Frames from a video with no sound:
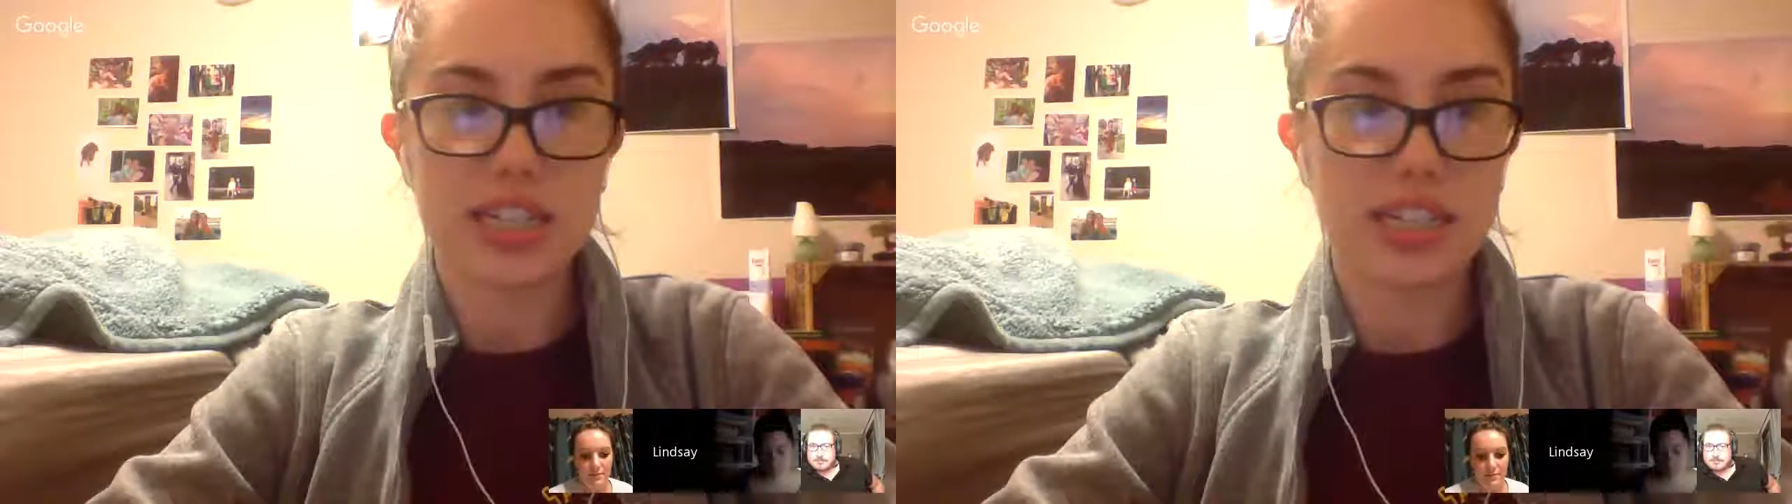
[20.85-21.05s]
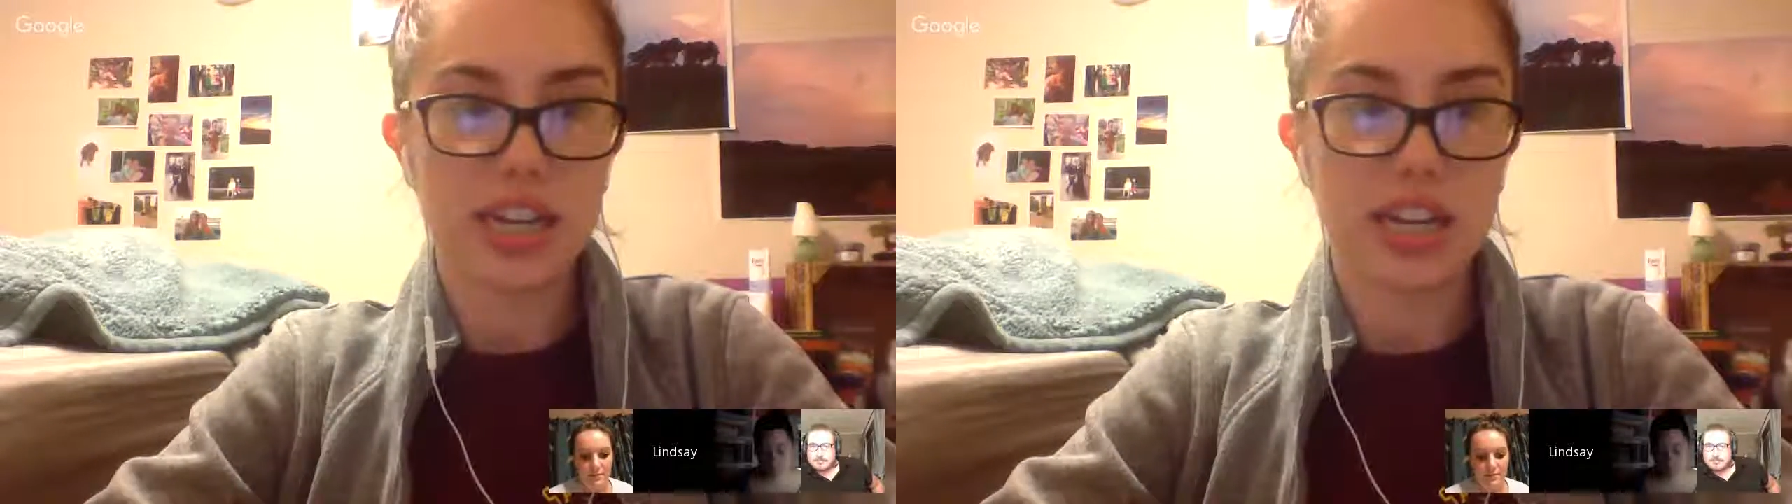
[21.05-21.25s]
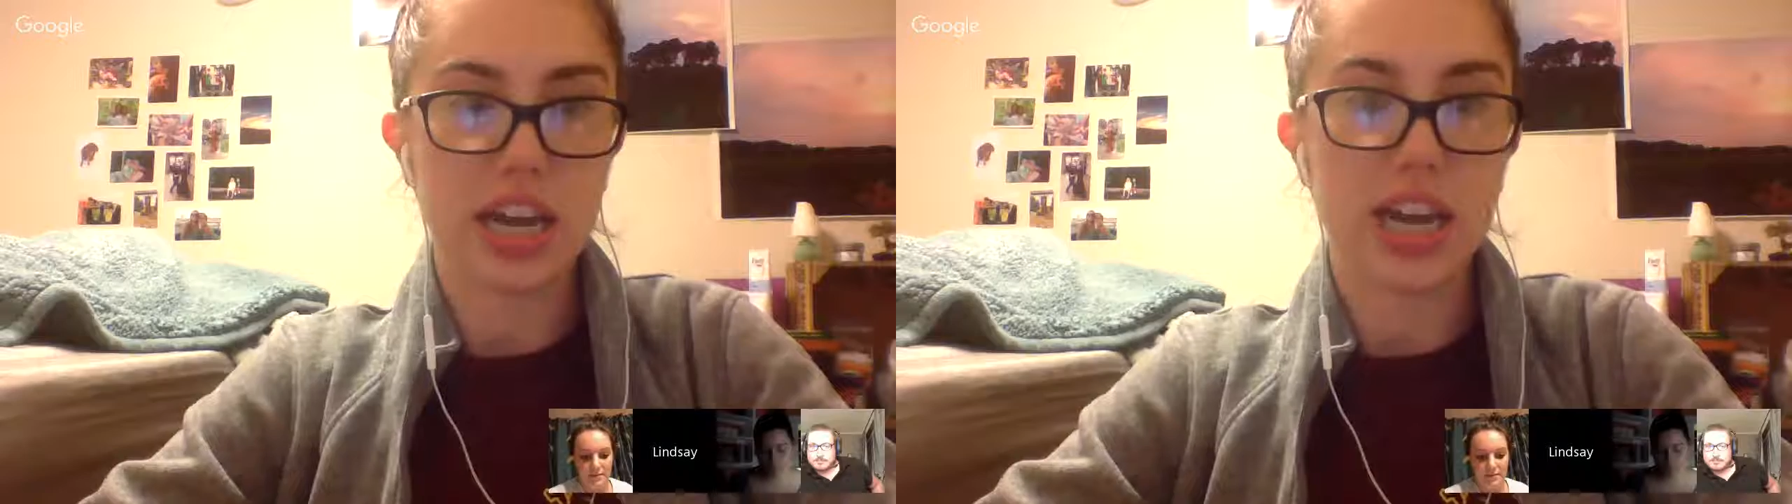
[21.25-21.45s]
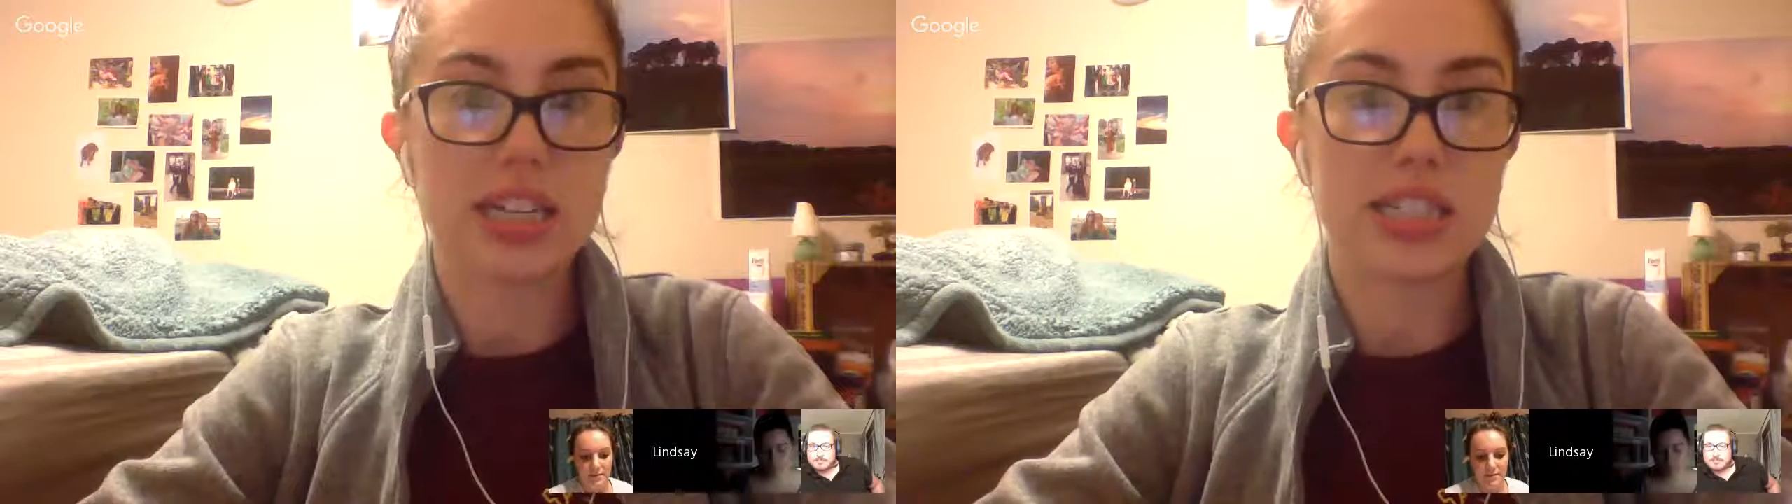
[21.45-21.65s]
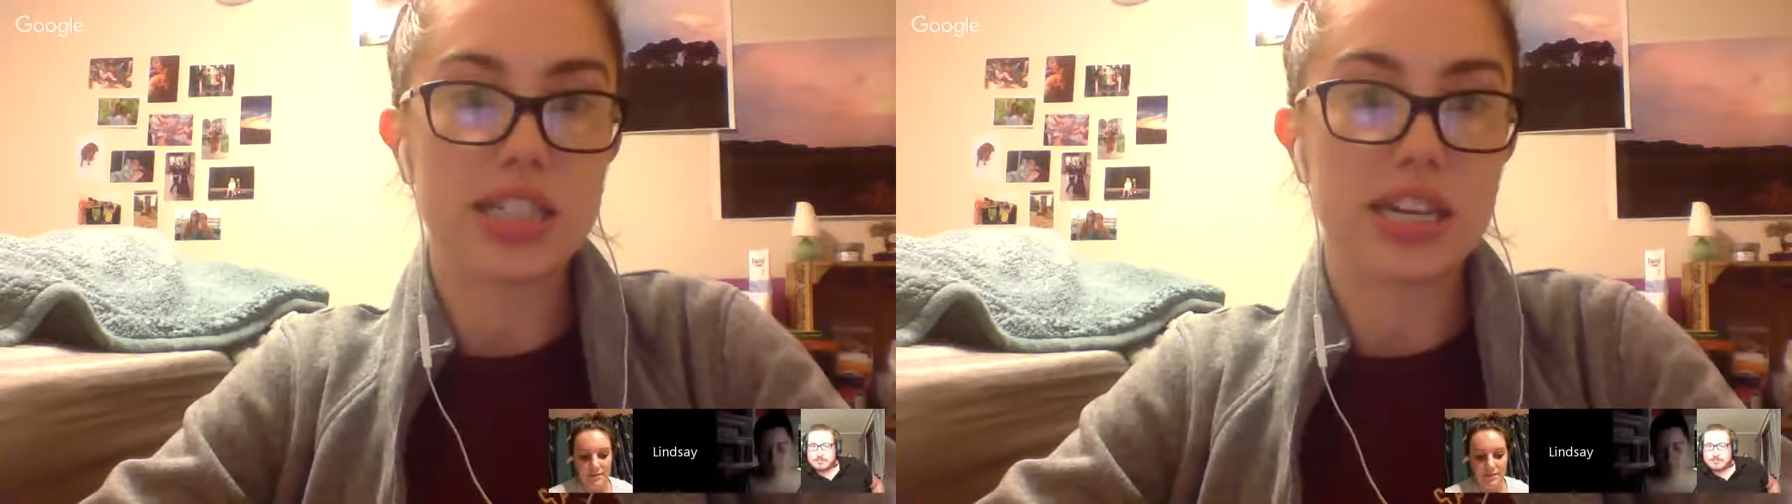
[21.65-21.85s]

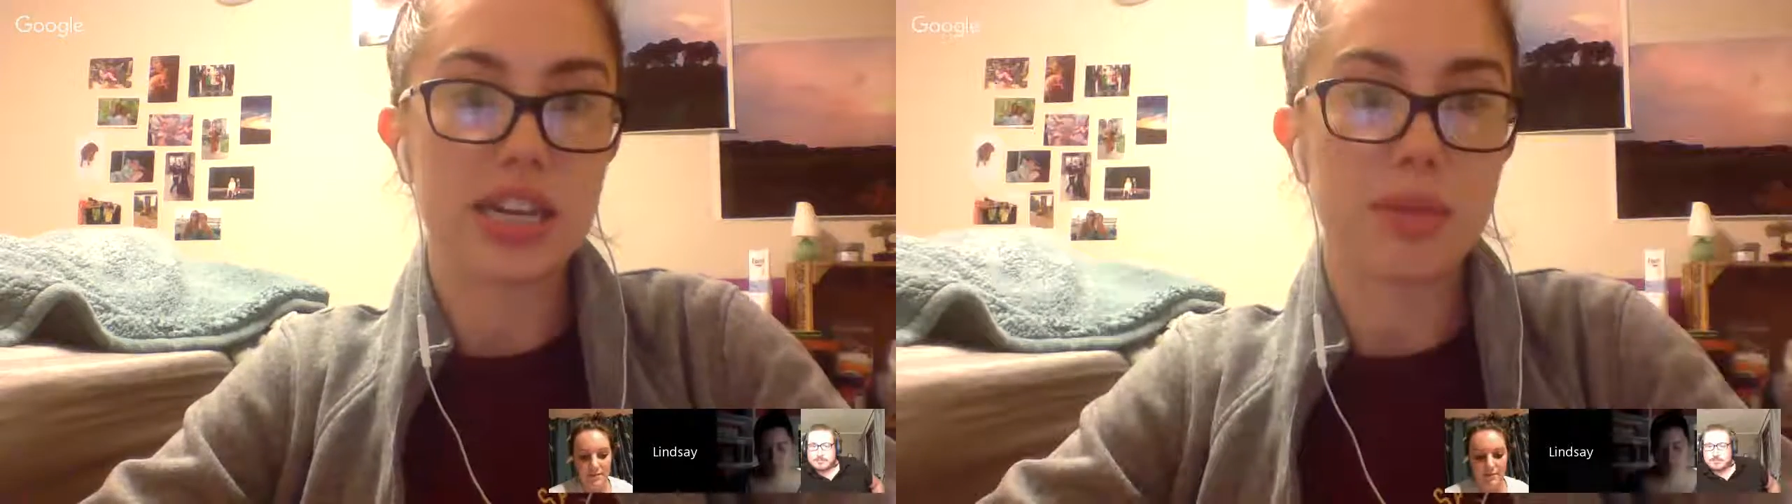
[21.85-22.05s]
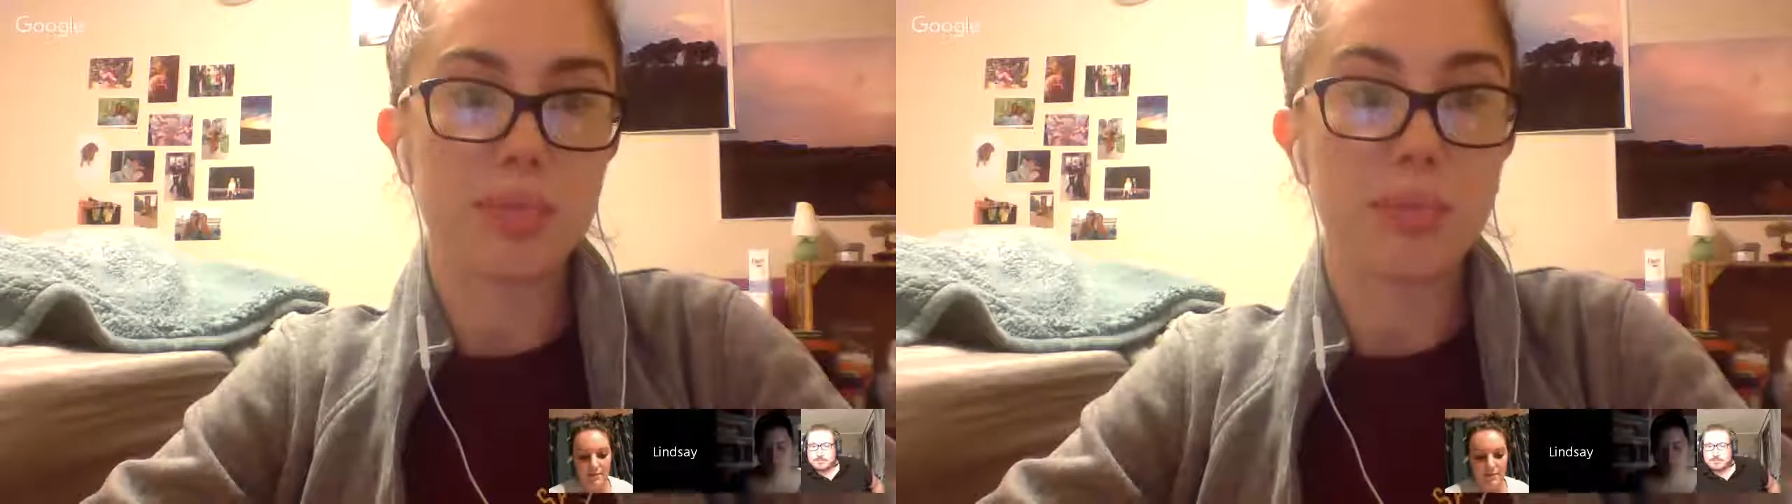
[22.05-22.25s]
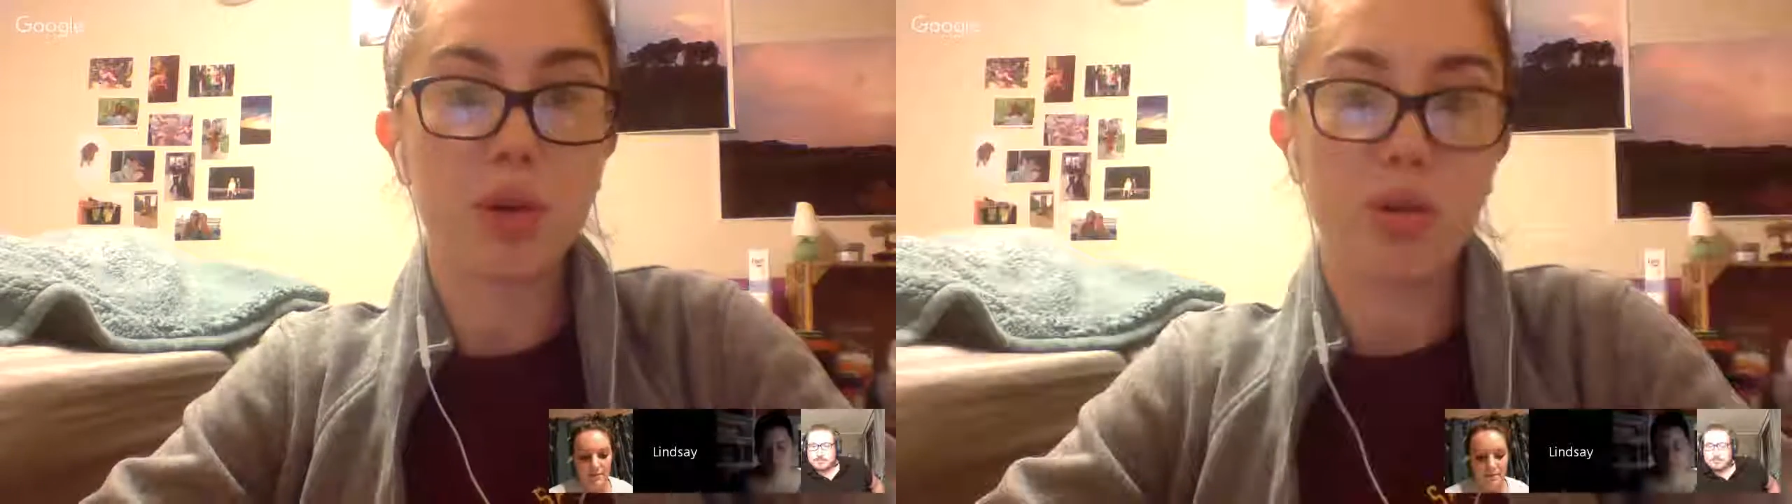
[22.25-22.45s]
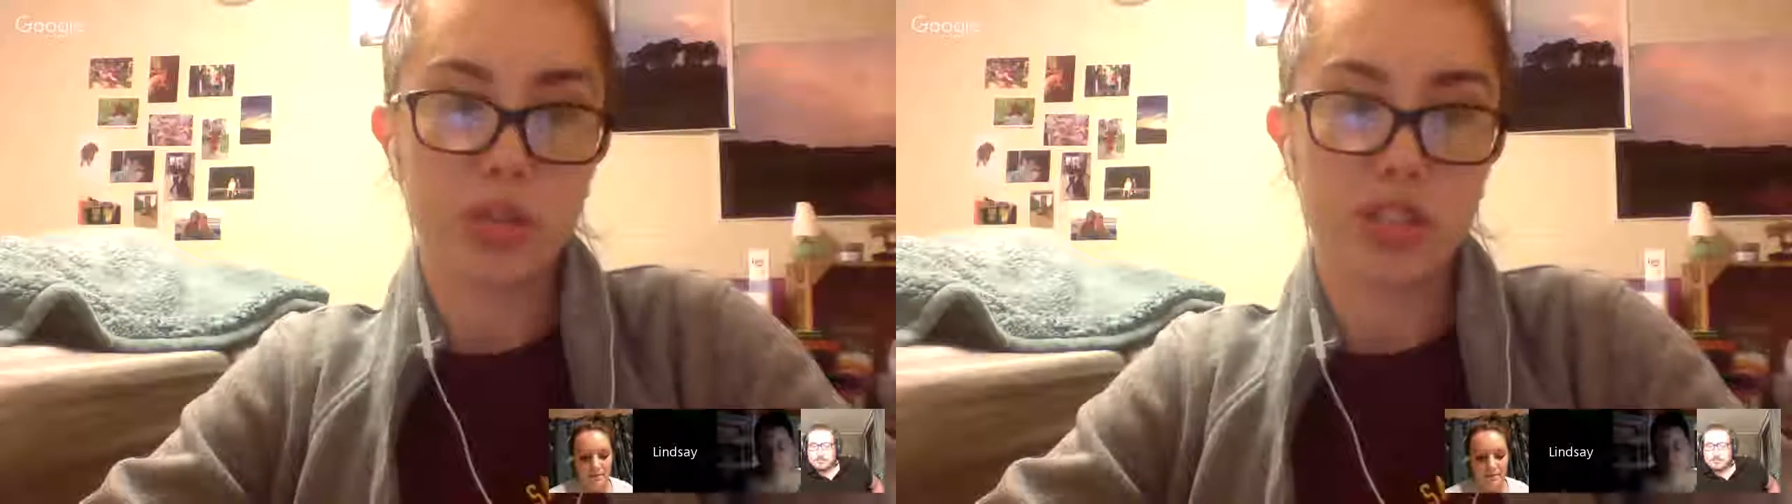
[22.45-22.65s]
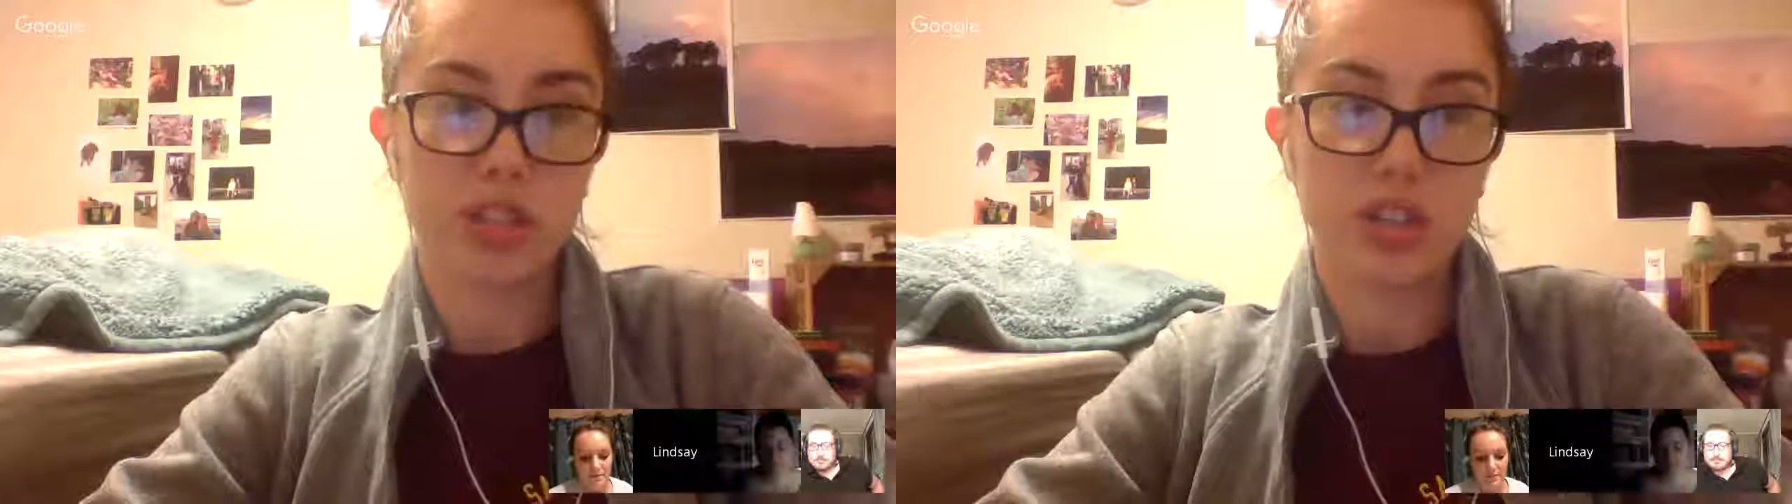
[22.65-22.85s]
did
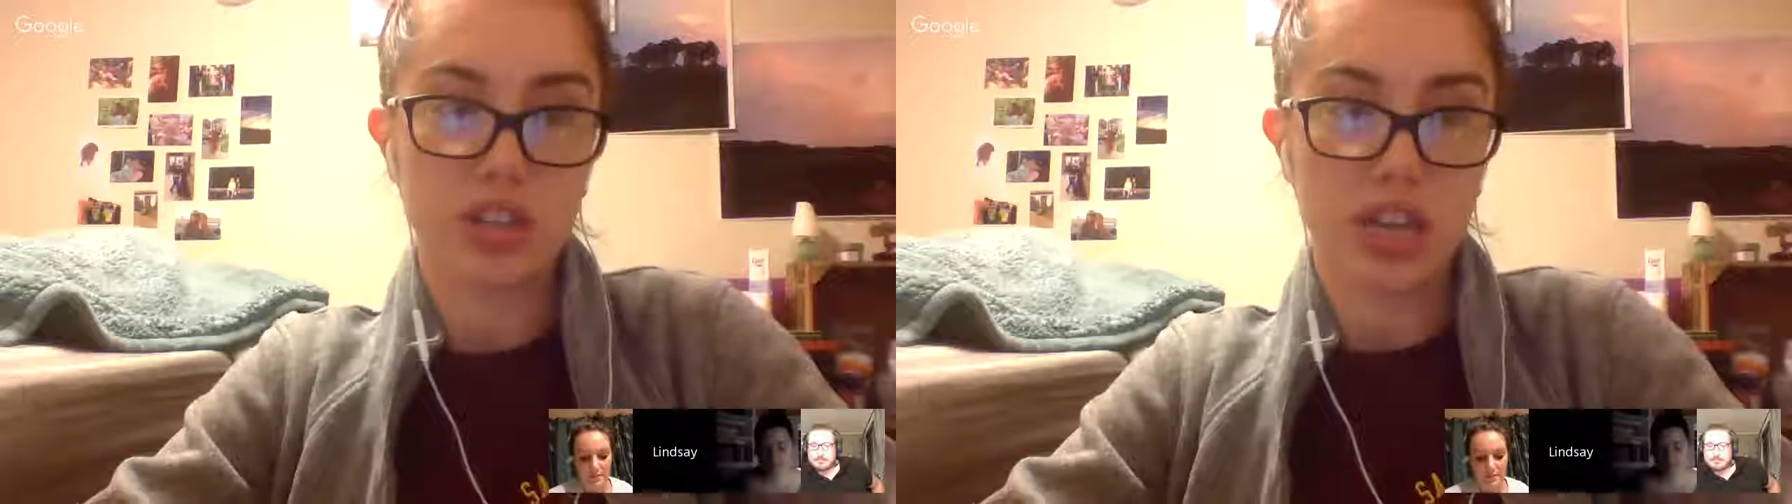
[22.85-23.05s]
Bookwizard,